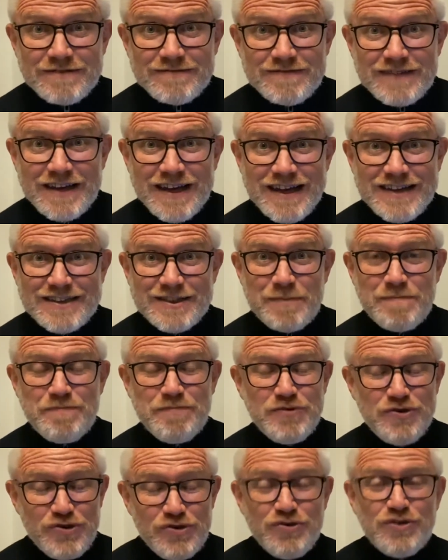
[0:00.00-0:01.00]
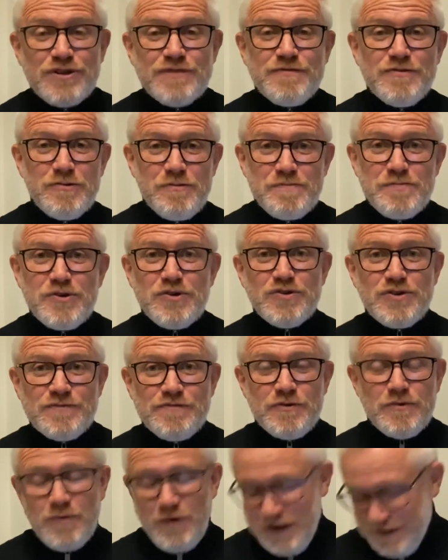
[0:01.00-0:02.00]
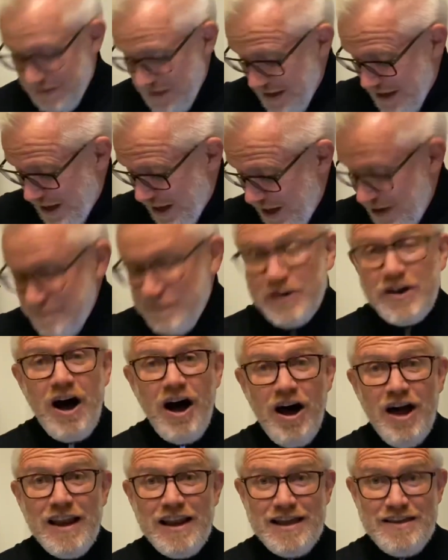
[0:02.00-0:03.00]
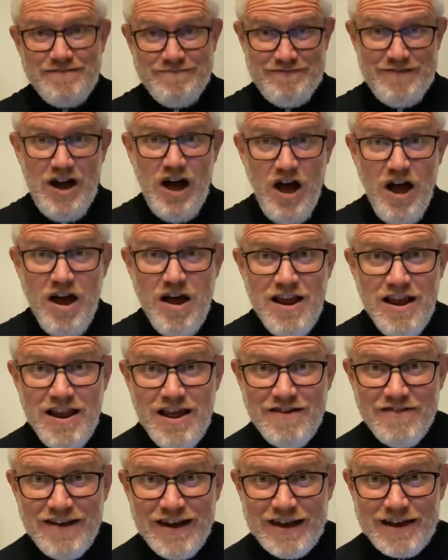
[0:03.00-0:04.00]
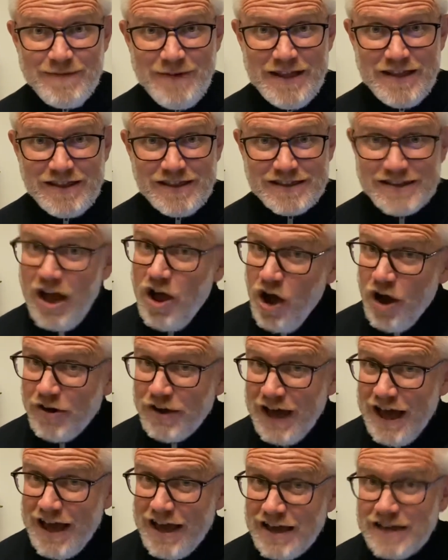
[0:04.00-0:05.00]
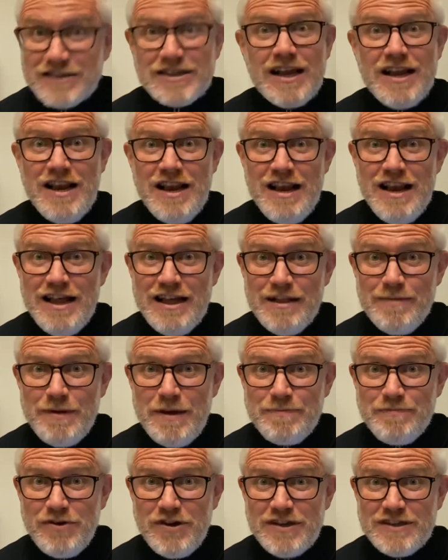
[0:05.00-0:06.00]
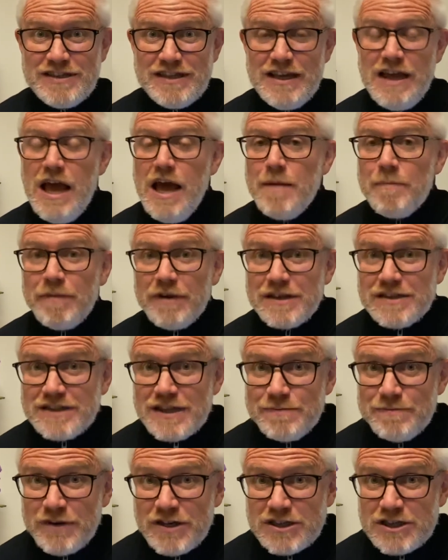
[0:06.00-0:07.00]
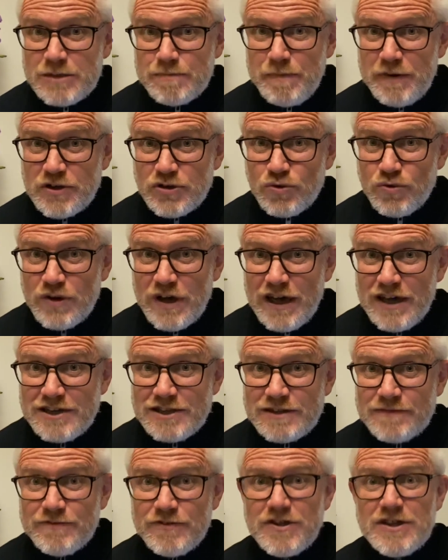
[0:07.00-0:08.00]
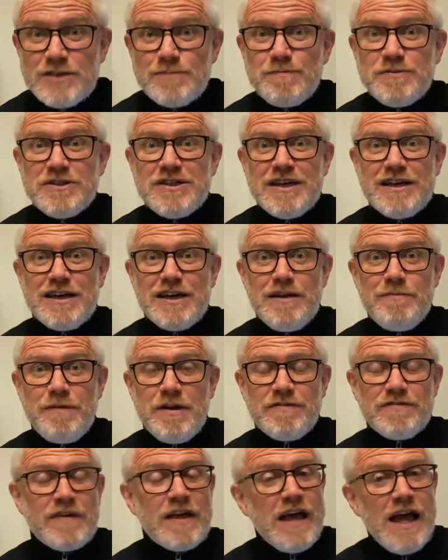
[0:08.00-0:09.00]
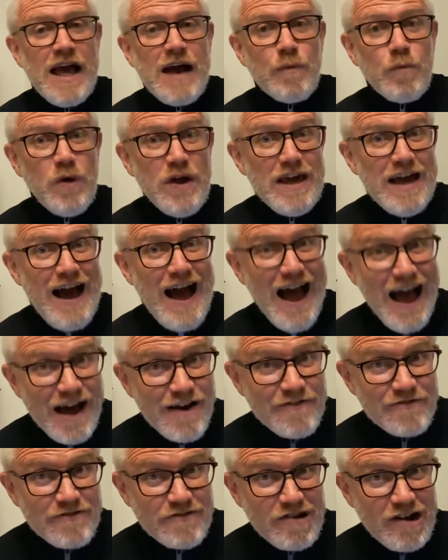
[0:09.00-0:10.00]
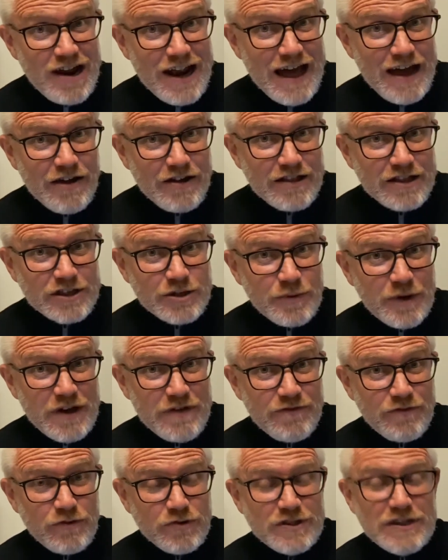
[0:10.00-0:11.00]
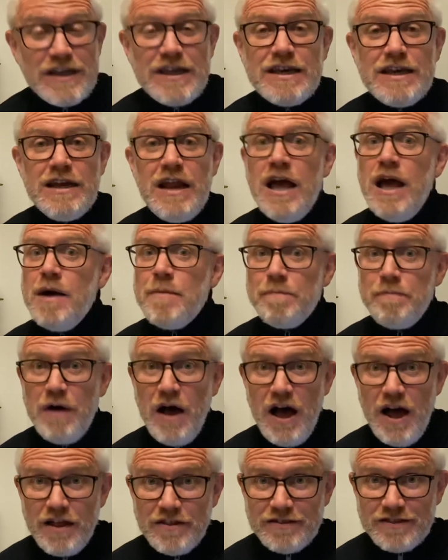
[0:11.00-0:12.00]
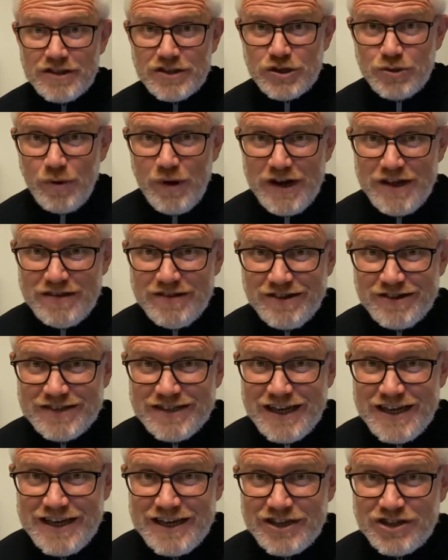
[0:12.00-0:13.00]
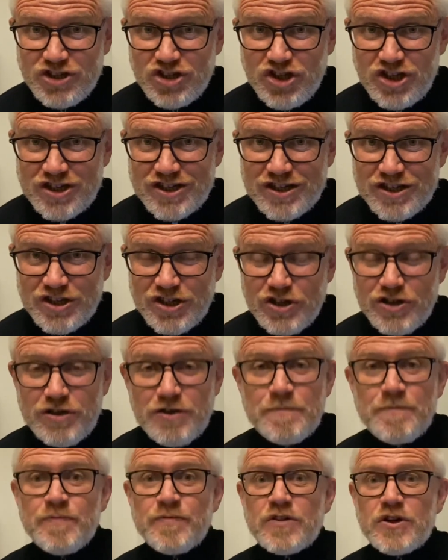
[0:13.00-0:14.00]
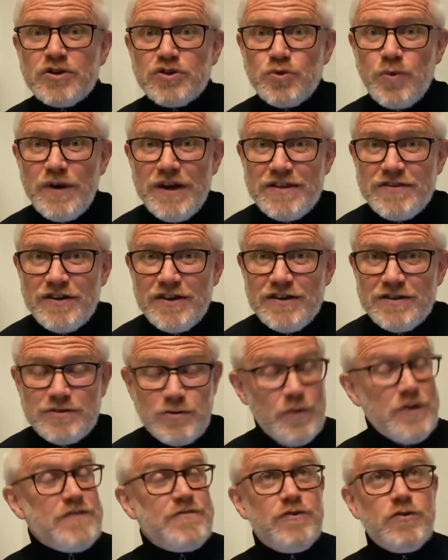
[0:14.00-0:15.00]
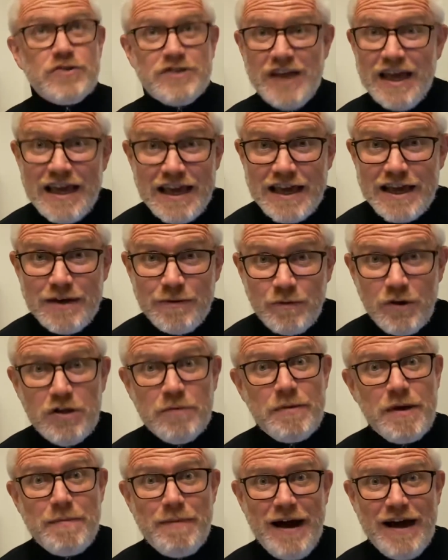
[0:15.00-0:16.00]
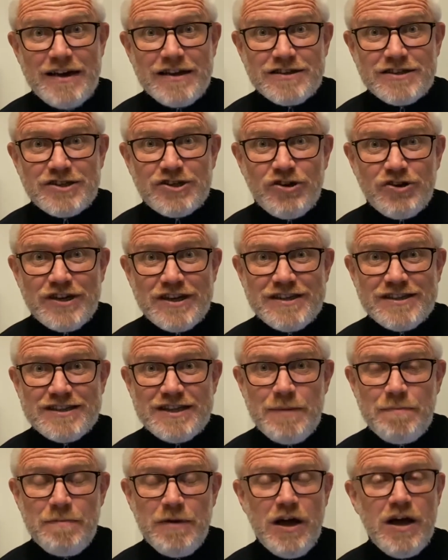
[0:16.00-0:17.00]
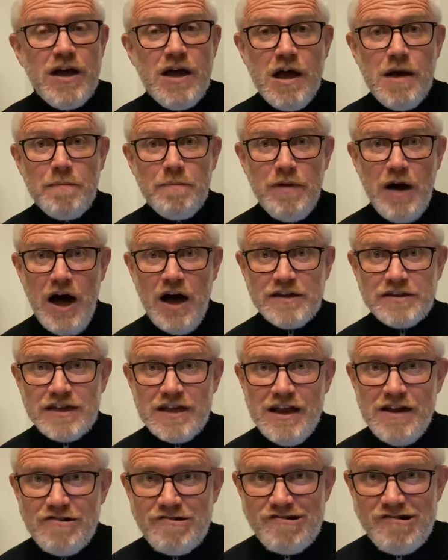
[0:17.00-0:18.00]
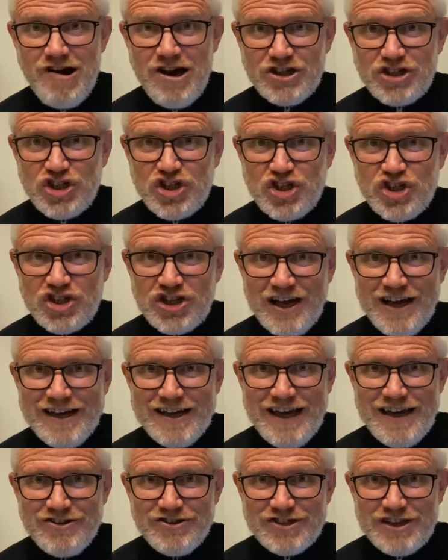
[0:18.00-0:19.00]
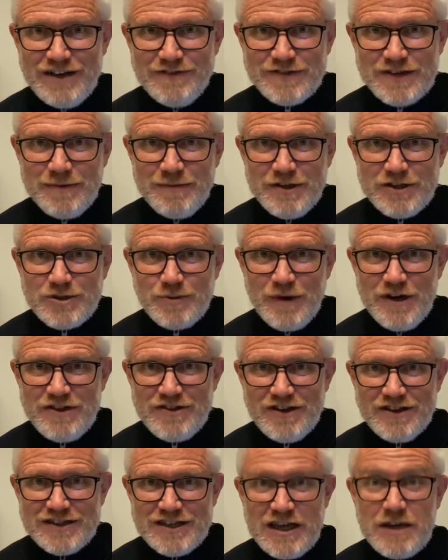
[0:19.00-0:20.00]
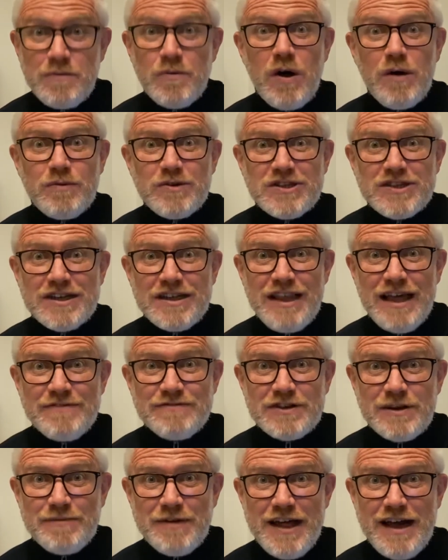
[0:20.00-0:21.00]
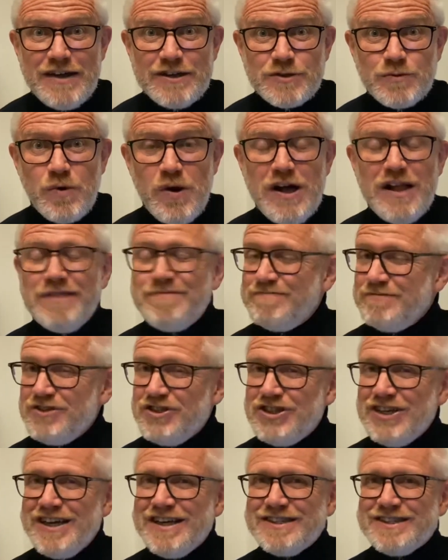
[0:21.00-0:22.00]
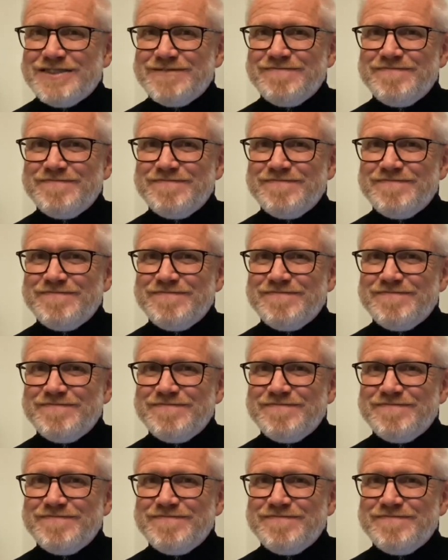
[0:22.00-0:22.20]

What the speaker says: It's a beautiful, beautiful wine. I'm going to highly recommend this. Okay, it's a little bit pricey, but it's in my special case for this particular month. We have run out of the 2014, but the 2013 is just as good. 2014 will be back in stock in December, but rush and get yourself some of the 2013 while we still have some of that as well. Cheers.